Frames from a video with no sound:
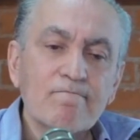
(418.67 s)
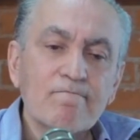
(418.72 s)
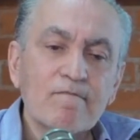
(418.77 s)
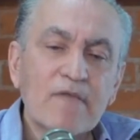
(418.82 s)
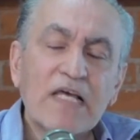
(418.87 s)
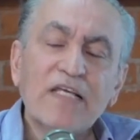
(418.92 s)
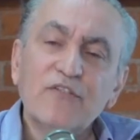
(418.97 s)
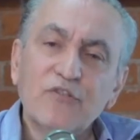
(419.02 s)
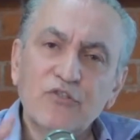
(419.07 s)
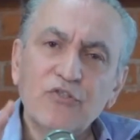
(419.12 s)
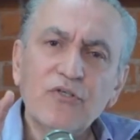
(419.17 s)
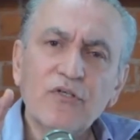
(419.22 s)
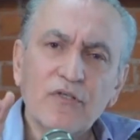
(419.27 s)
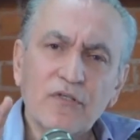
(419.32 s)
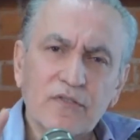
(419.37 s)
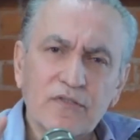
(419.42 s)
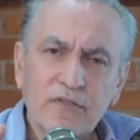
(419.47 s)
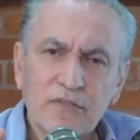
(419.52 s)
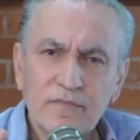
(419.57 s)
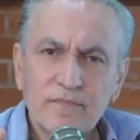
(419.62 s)
It
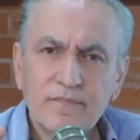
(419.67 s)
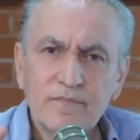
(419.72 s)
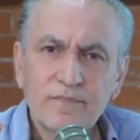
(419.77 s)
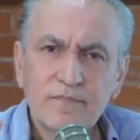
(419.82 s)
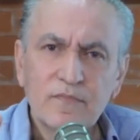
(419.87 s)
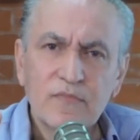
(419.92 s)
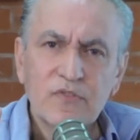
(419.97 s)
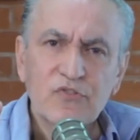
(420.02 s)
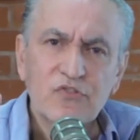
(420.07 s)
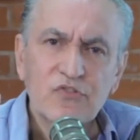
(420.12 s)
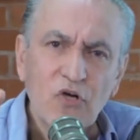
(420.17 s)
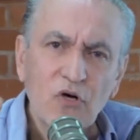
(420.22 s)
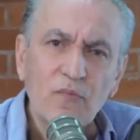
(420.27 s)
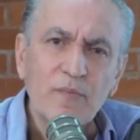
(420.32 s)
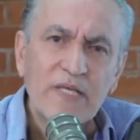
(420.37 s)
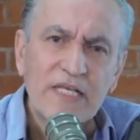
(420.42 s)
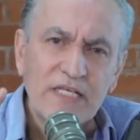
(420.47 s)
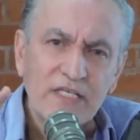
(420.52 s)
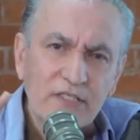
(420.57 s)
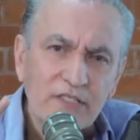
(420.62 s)
took so
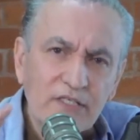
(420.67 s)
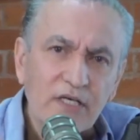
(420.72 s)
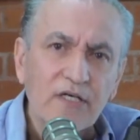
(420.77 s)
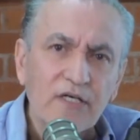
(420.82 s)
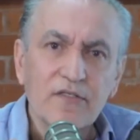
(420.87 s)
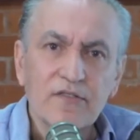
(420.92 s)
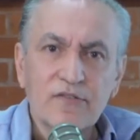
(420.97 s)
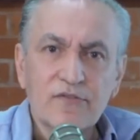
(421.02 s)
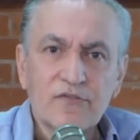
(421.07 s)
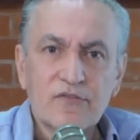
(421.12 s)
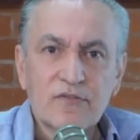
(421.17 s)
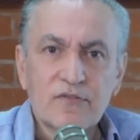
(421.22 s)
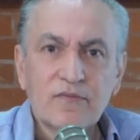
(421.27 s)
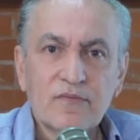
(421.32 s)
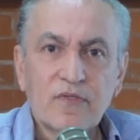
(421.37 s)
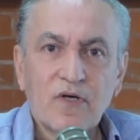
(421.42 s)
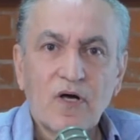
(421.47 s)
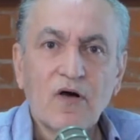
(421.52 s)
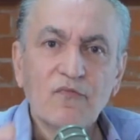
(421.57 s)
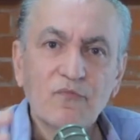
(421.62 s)
many years
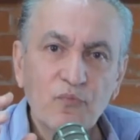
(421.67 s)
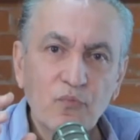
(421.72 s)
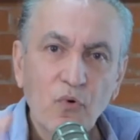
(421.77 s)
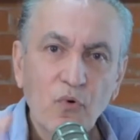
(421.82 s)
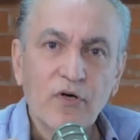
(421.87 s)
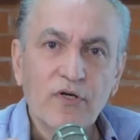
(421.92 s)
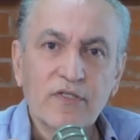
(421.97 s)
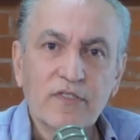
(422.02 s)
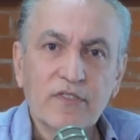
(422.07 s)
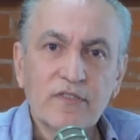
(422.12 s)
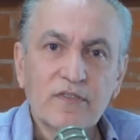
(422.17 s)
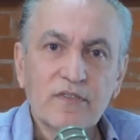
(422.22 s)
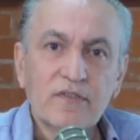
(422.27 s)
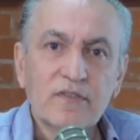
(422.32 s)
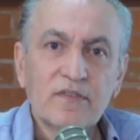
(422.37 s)
of work,